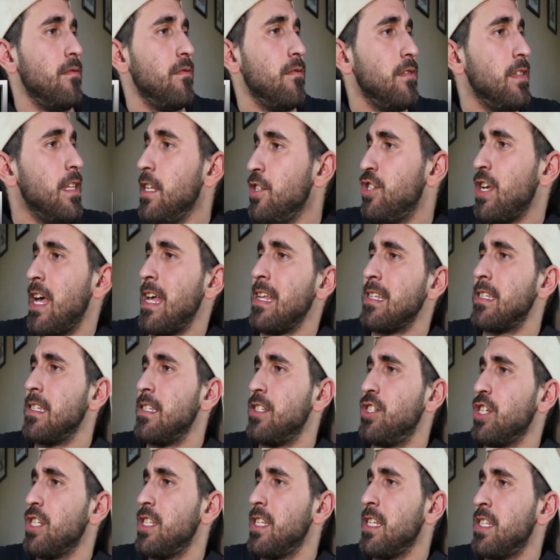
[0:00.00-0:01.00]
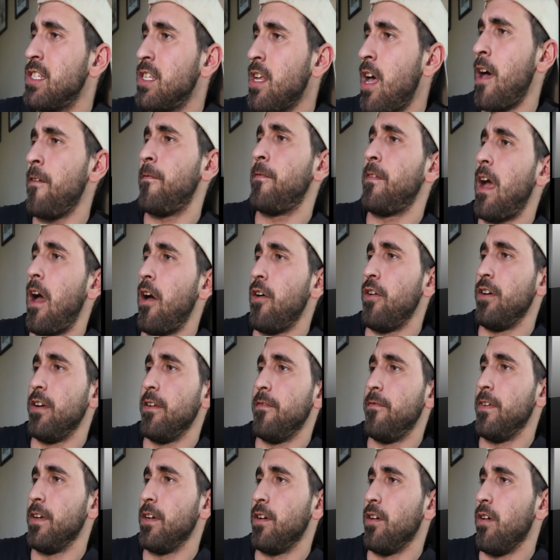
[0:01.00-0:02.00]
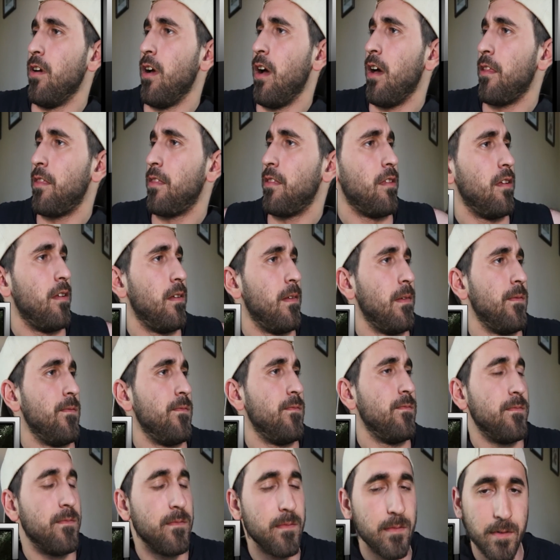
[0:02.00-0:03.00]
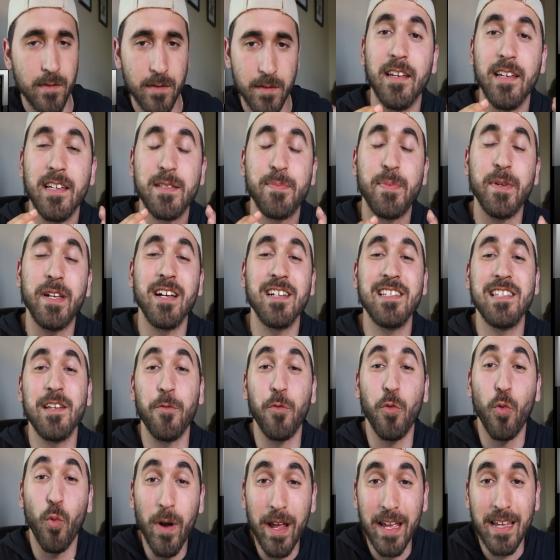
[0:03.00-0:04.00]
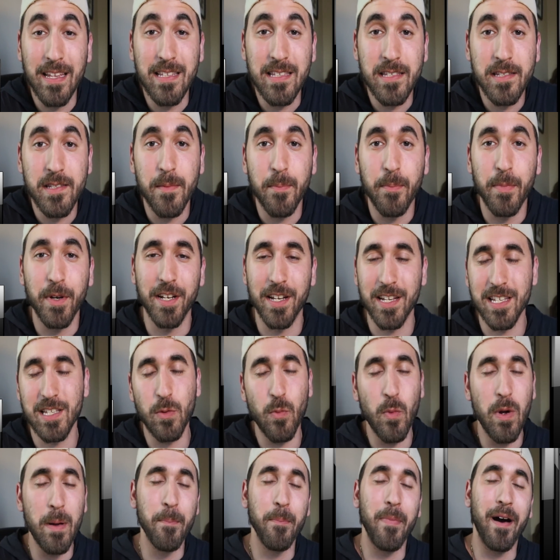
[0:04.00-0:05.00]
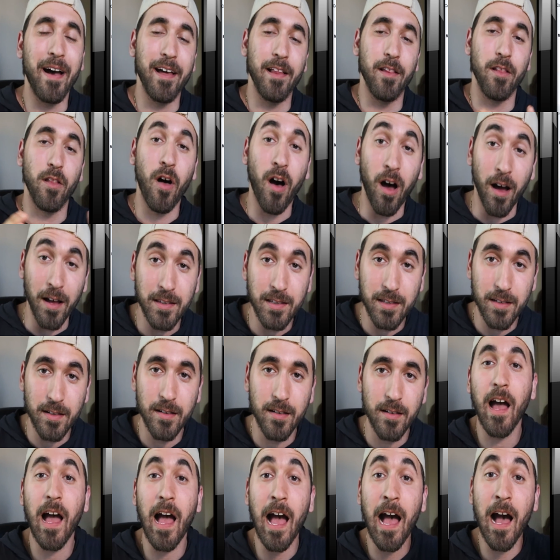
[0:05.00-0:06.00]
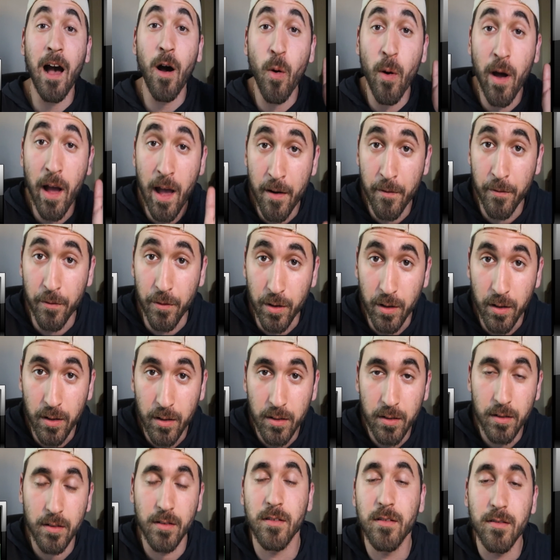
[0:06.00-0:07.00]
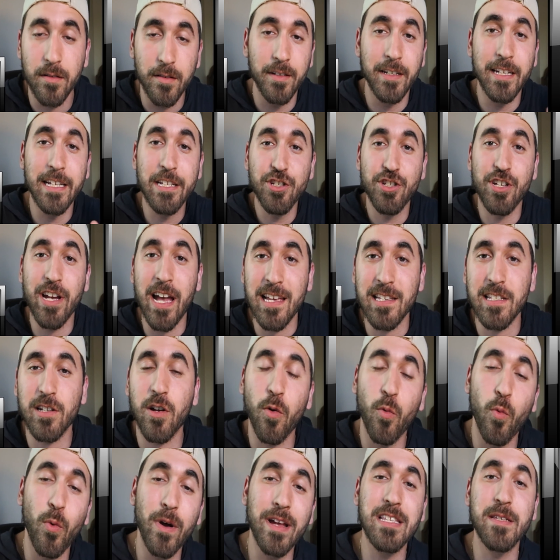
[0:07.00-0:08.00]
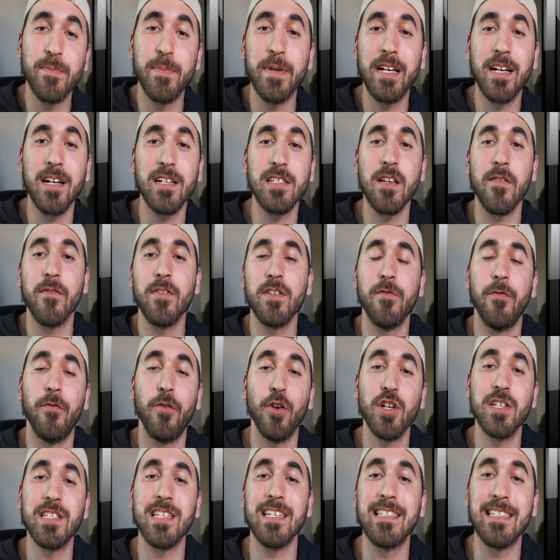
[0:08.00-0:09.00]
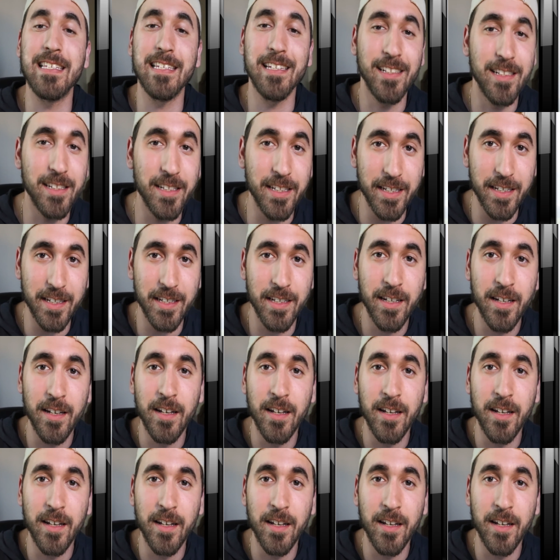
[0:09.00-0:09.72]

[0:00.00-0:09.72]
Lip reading: Ninjask is just a soft counter to Vigoroth. It's because it wins, but it doesn't win by a lot. However, Ninjask wins because of his versatility.